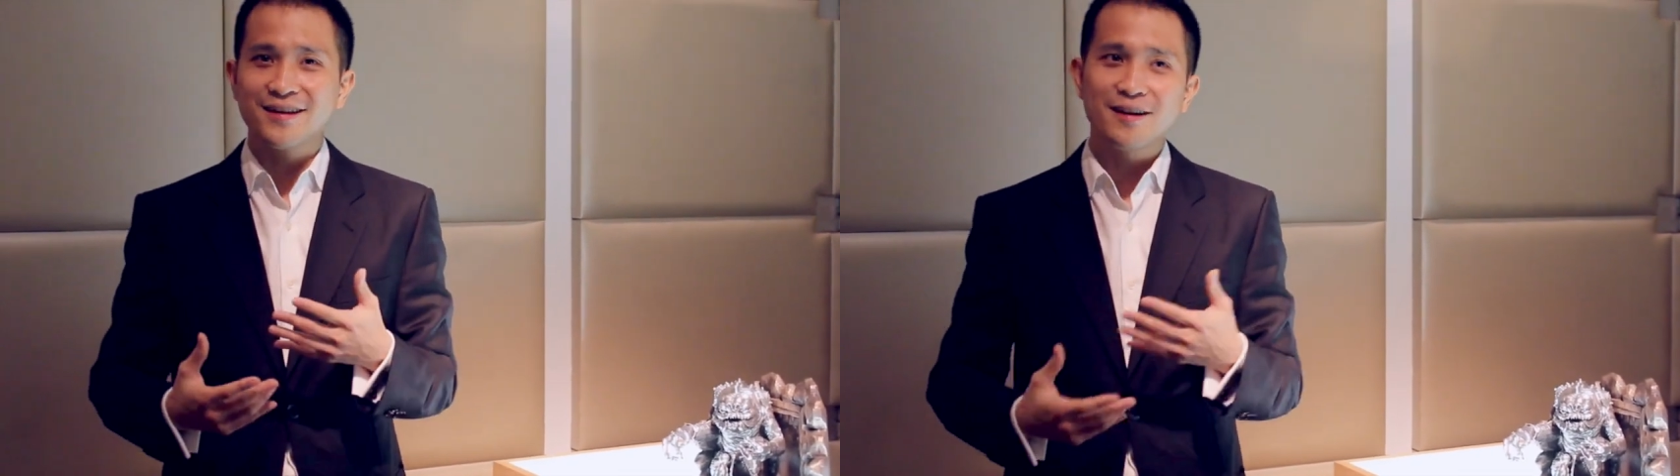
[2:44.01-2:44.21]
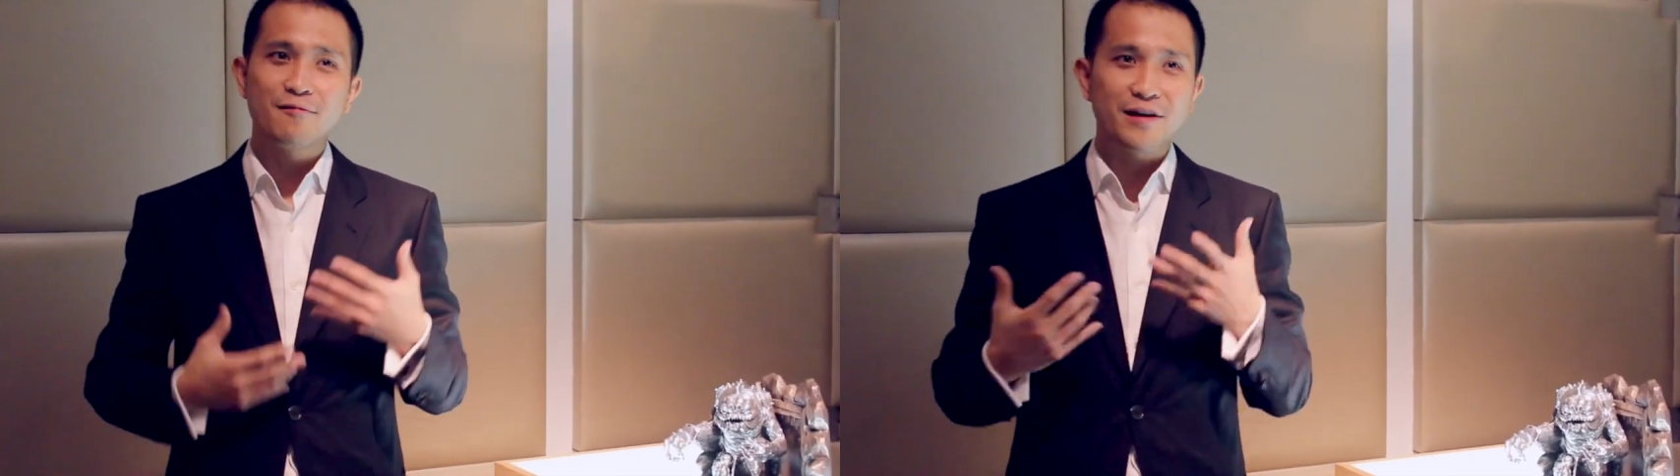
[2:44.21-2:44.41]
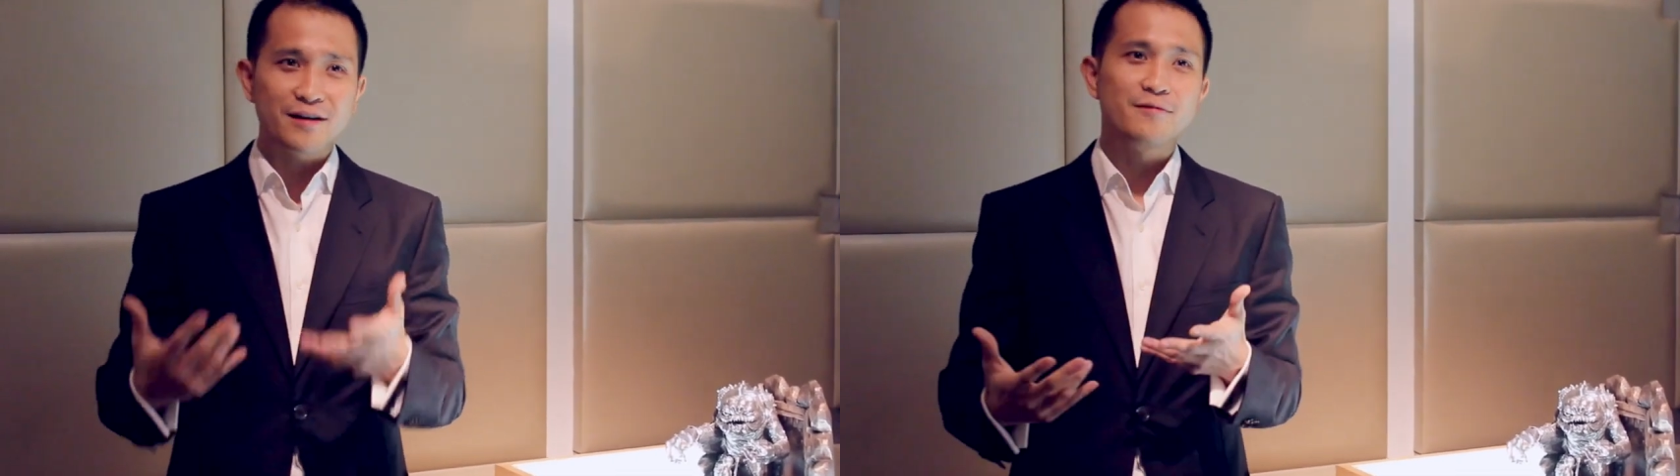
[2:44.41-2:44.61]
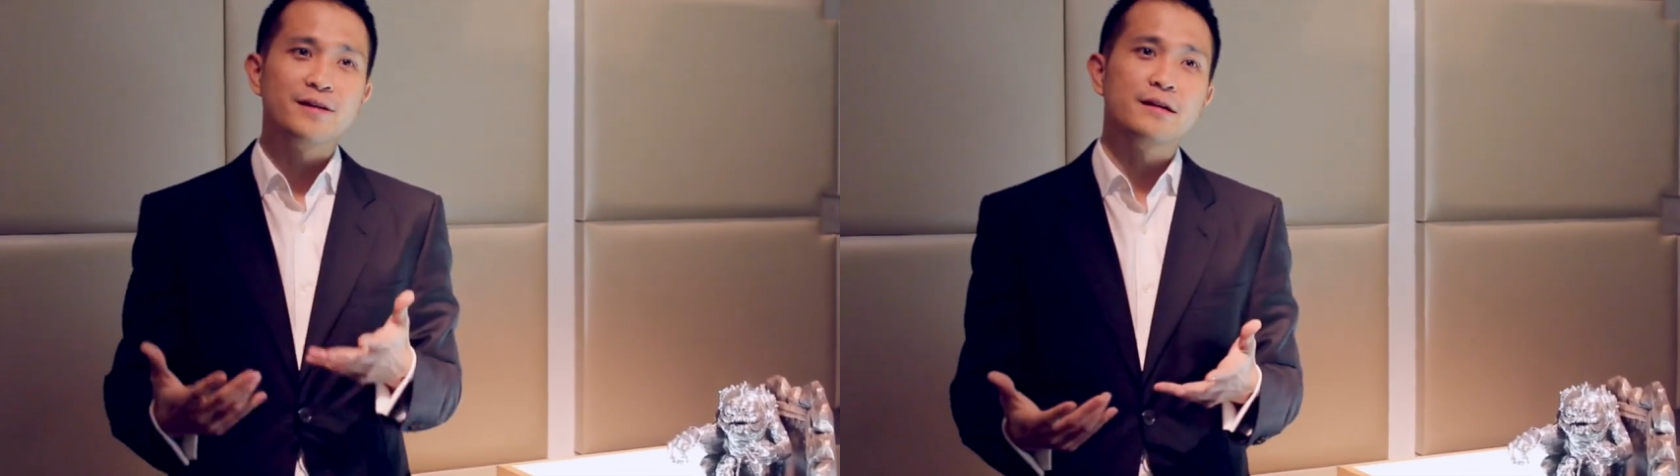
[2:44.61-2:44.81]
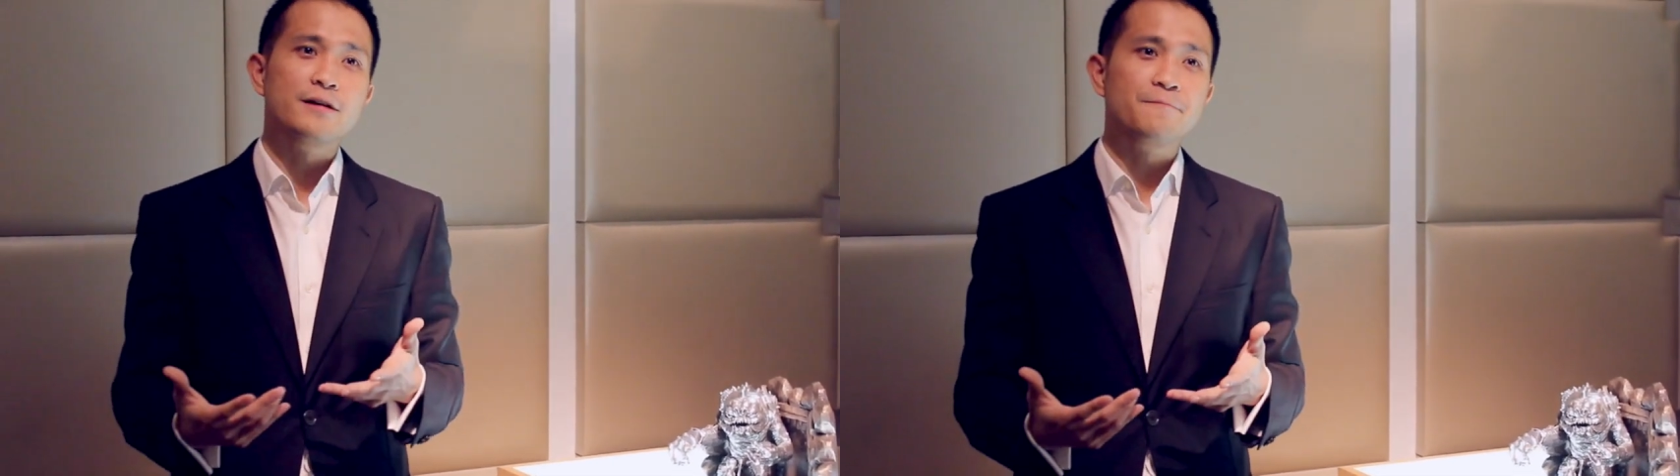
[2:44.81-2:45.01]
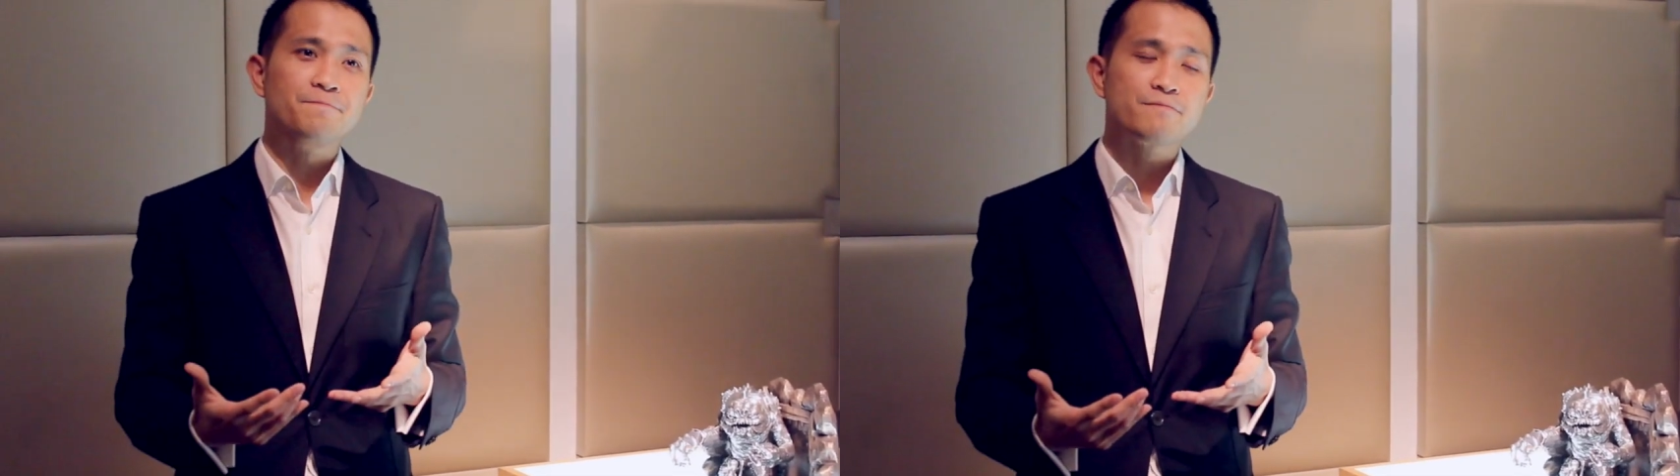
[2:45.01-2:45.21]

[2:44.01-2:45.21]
get it right with uh,